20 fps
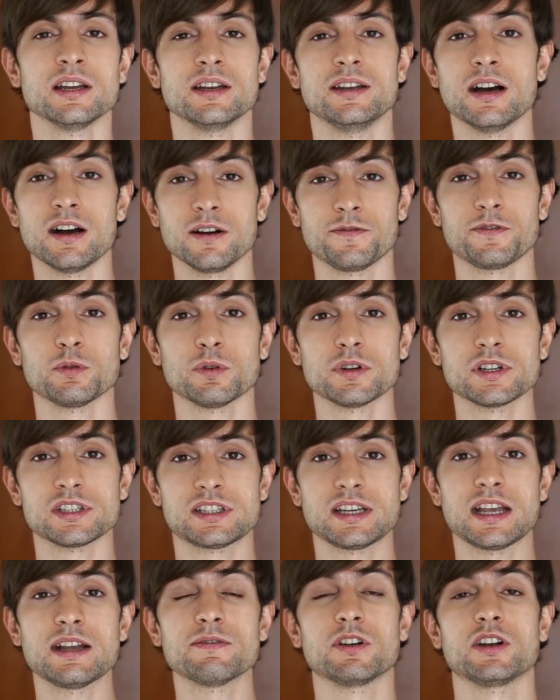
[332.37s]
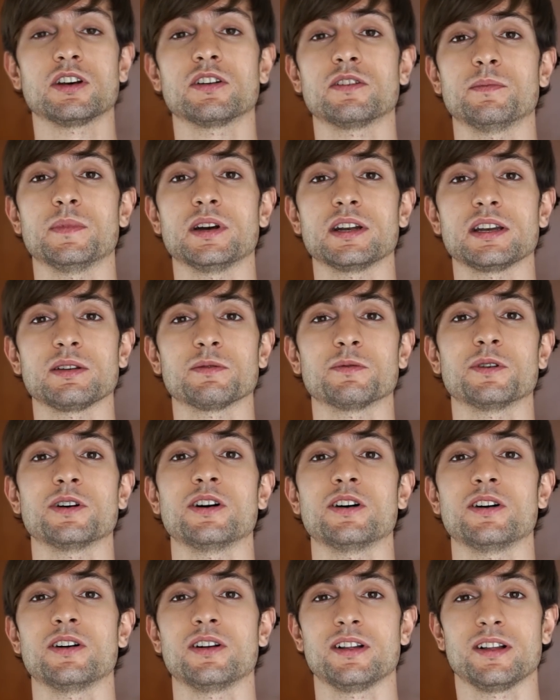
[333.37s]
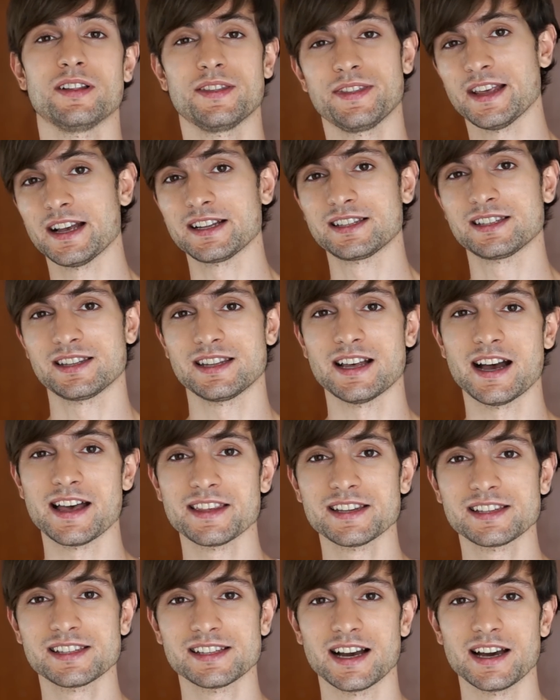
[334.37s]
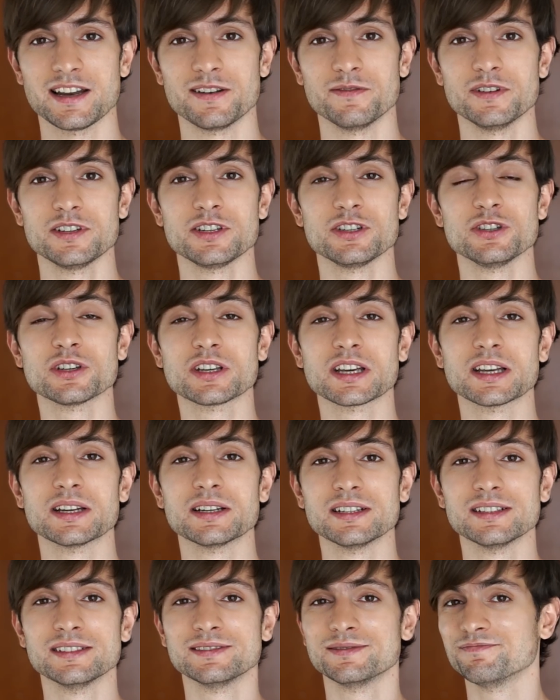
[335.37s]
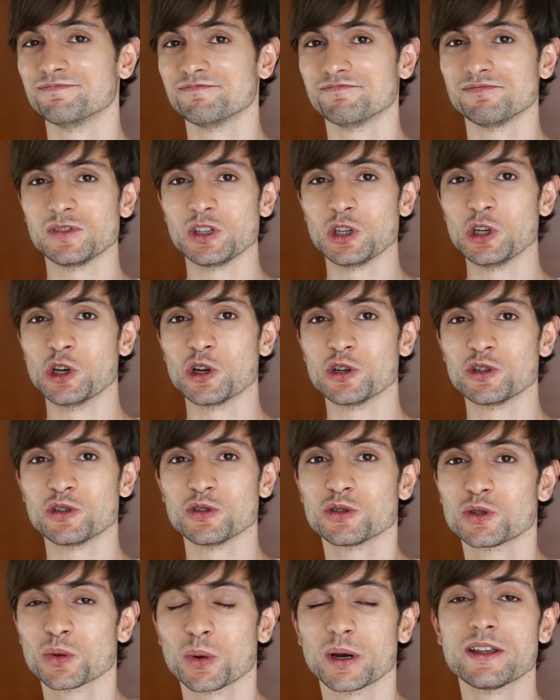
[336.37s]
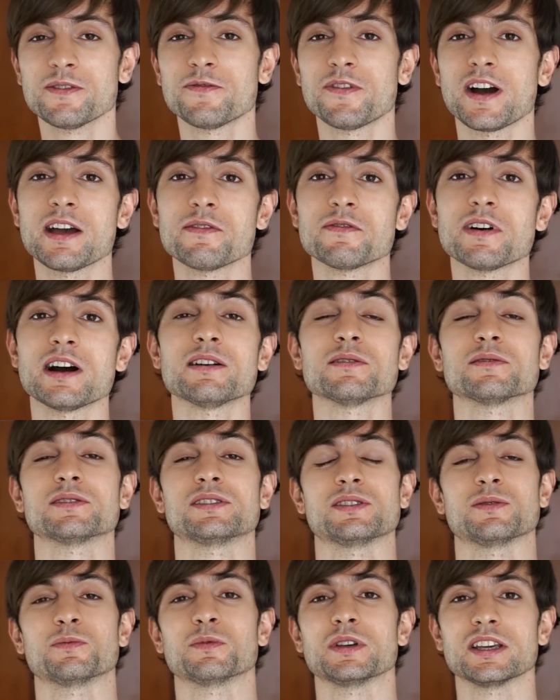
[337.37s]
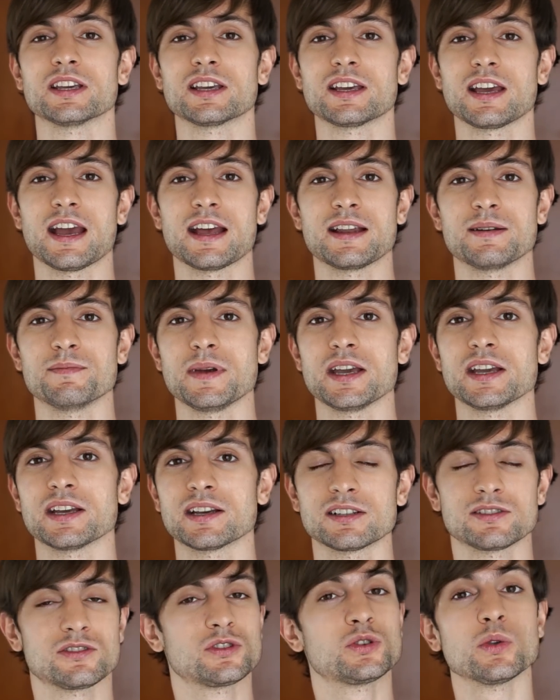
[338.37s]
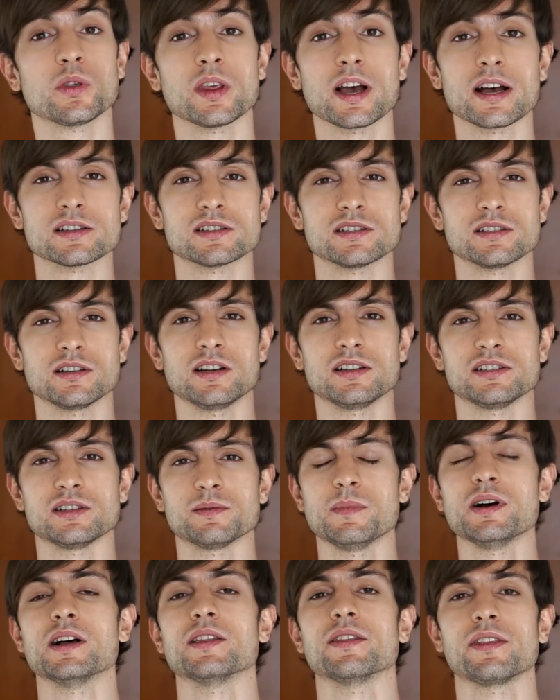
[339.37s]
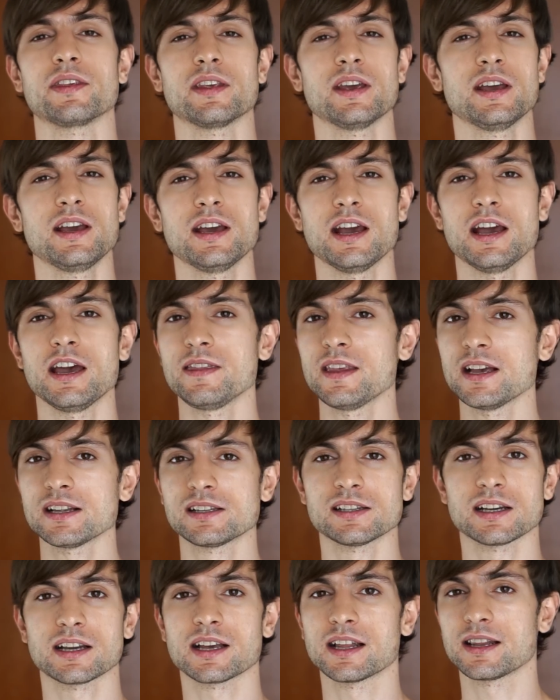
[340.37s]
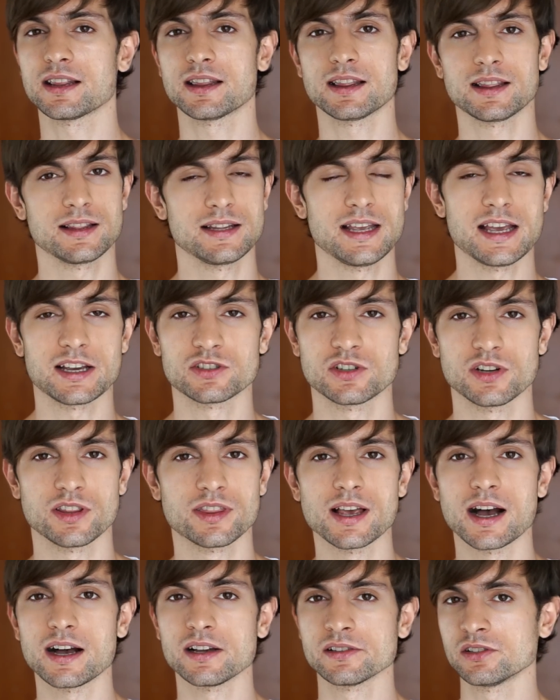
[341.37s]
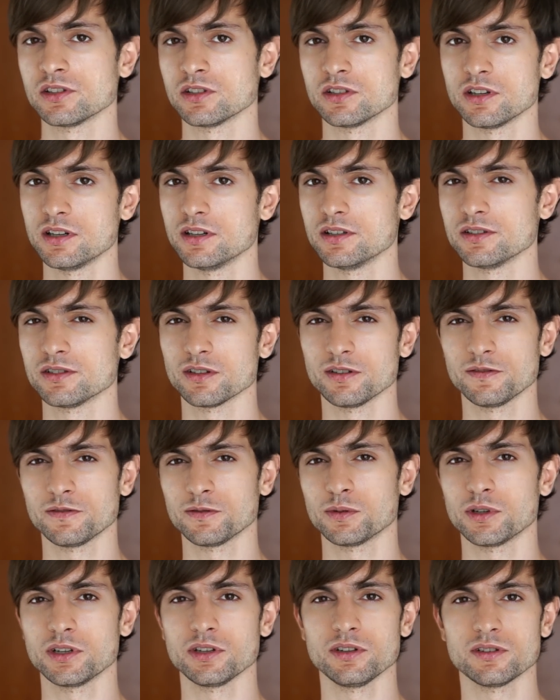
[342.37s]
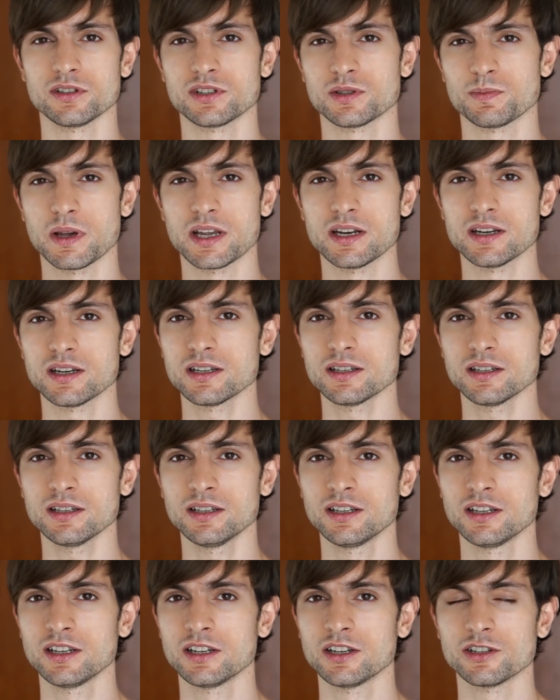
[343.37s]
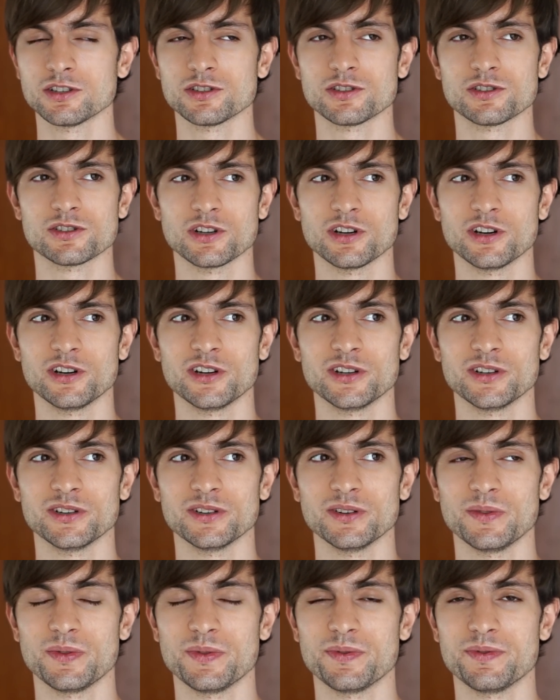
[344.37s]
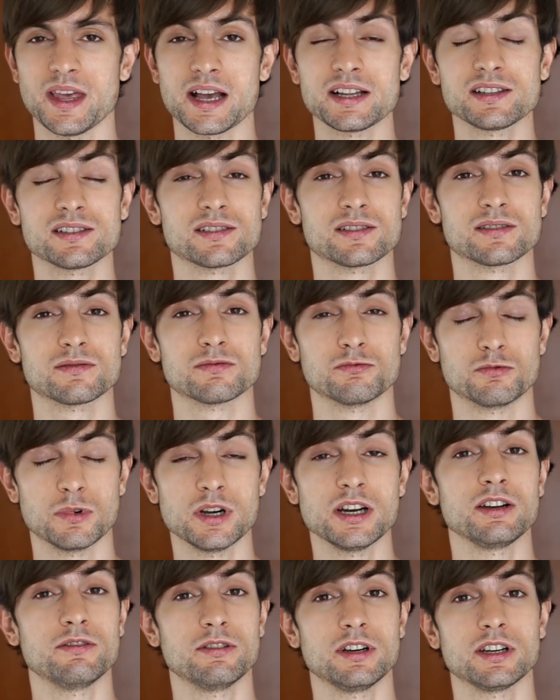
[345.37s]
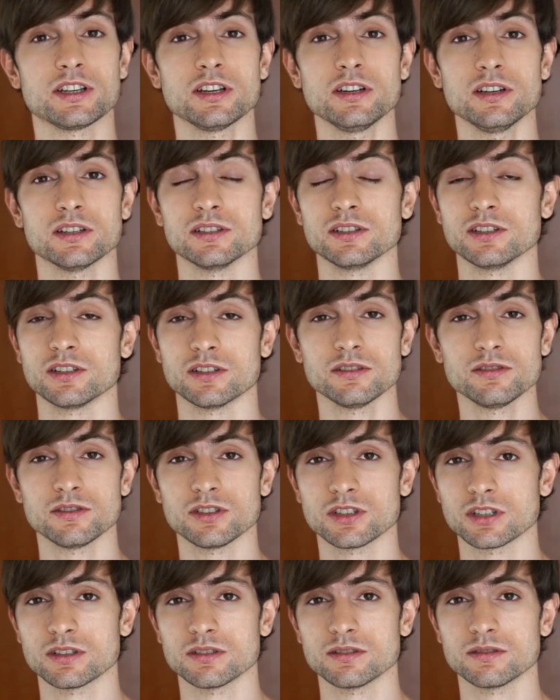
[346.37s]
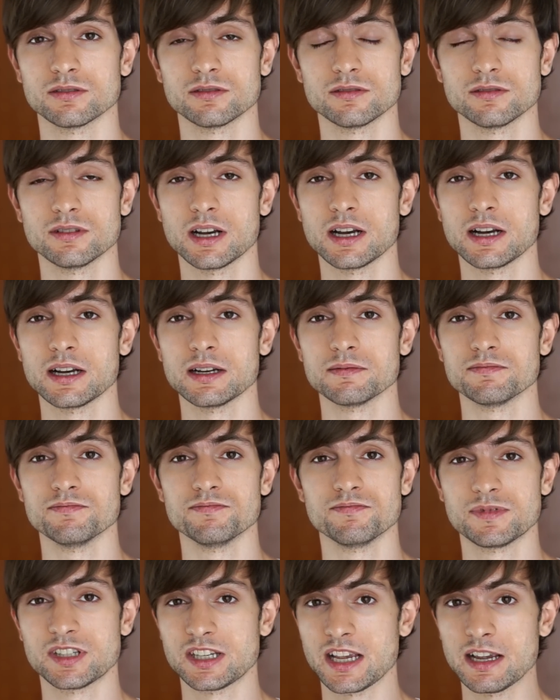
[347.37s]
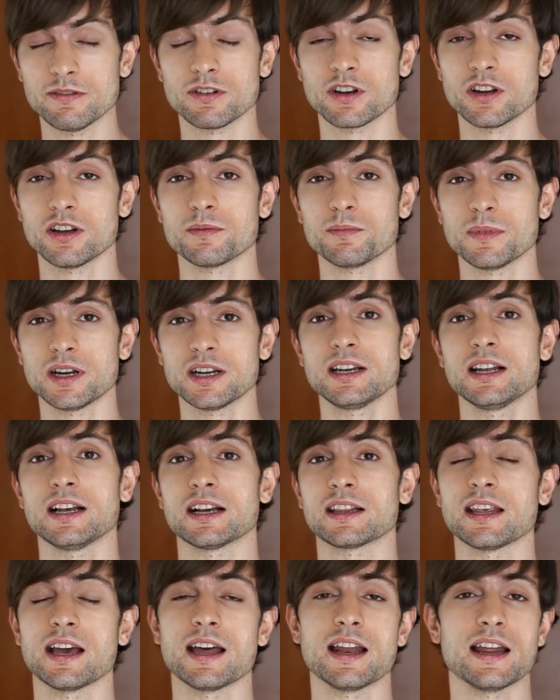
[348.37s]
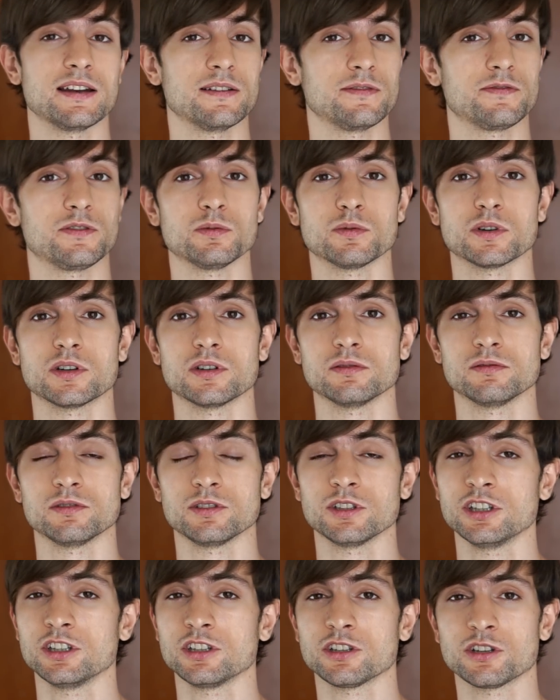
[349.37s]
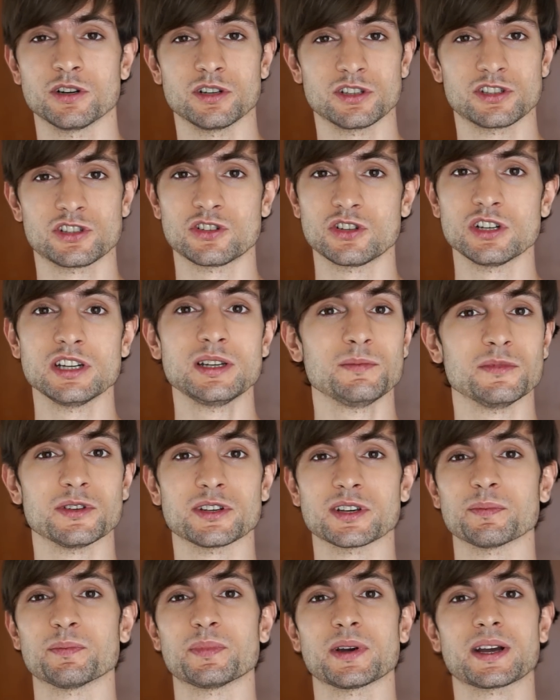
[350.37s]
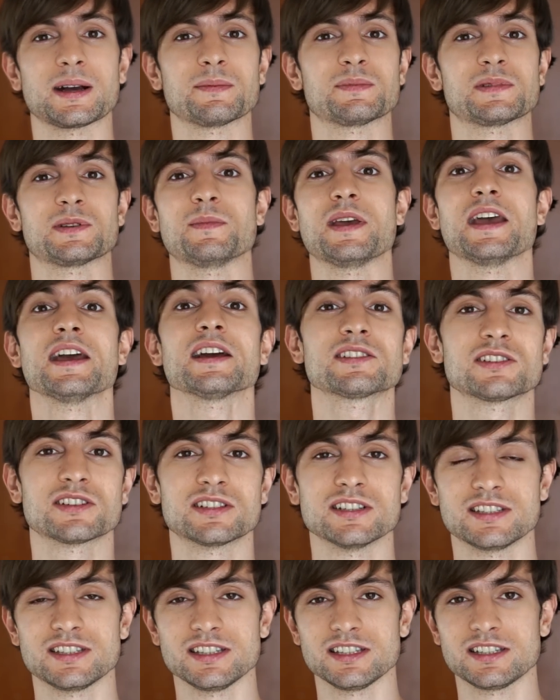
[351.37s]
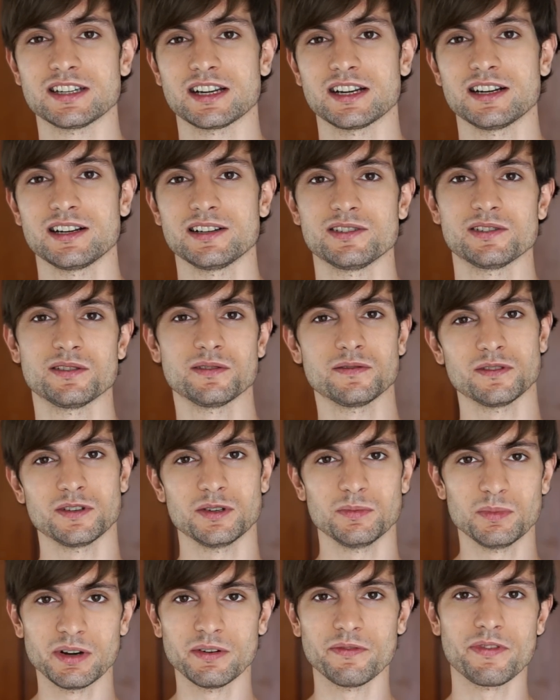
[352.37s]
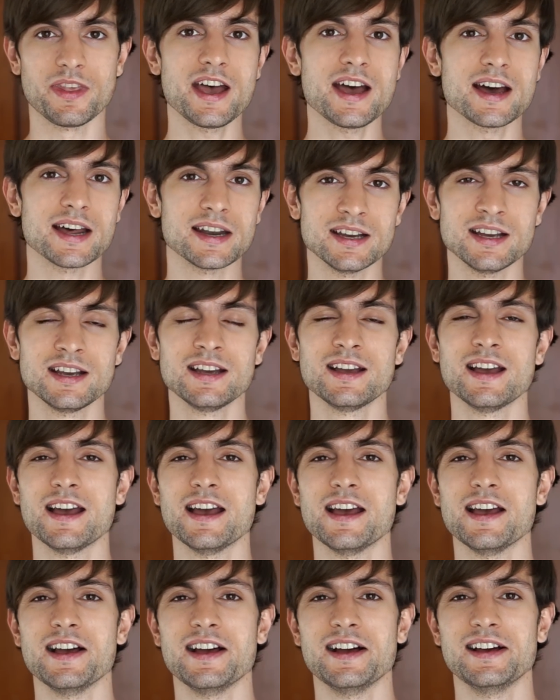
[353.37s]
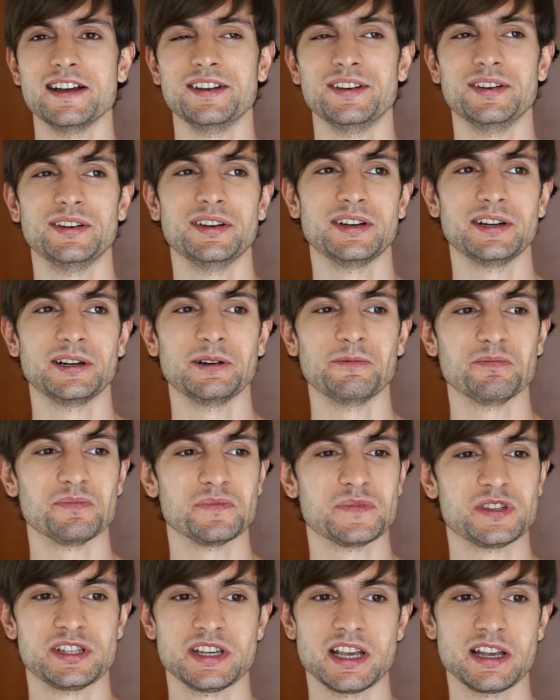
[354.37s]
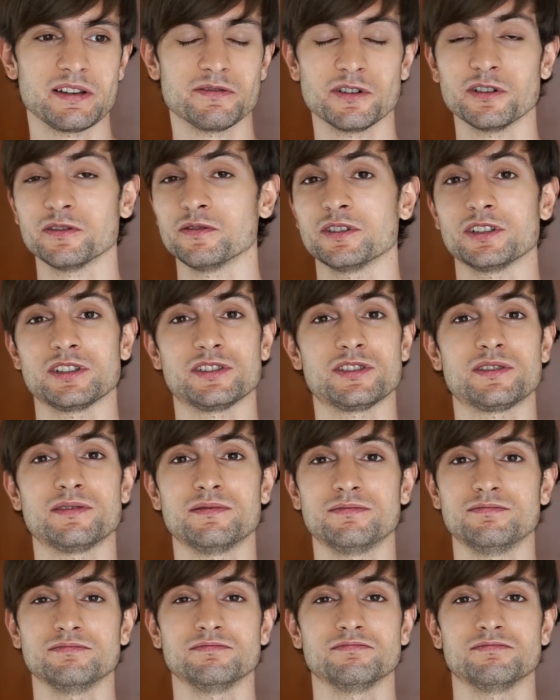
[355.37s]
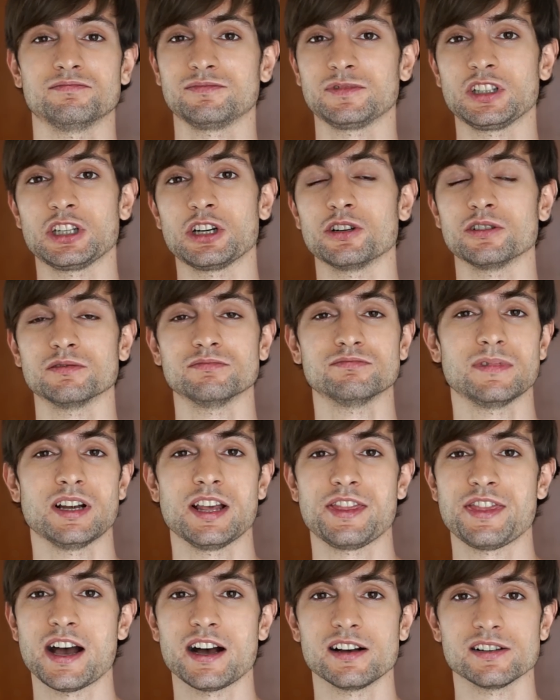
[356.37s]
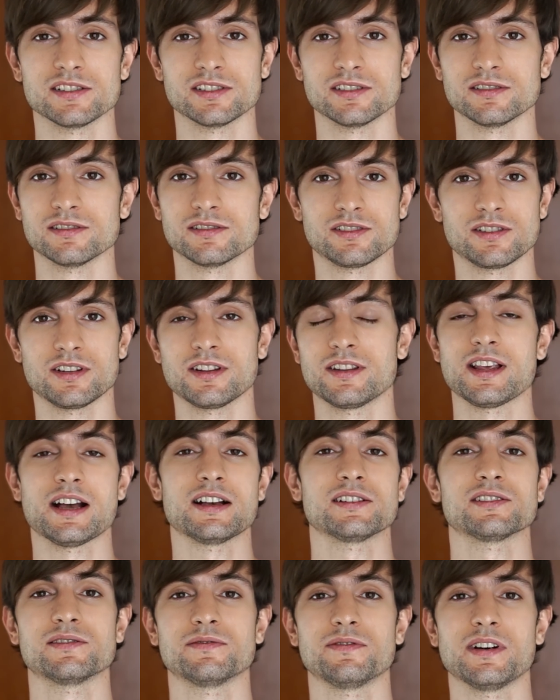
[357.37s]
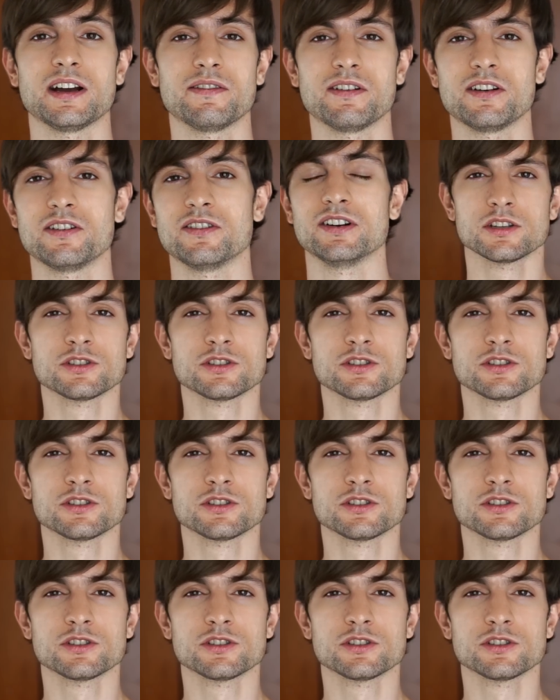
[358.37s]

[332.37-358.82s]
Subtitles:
Now, if you want to save a lot of money, well, that's the other side of it. You can, do 25 hours a week and make $2,000 a month. And that's like an extra $1,000 over what you're spending. So that's really, really good. You can save a lot of money like that. And if you want to go extreme, you can pick up some extra teaching hours over and above that and save over $1,000 to $1,500.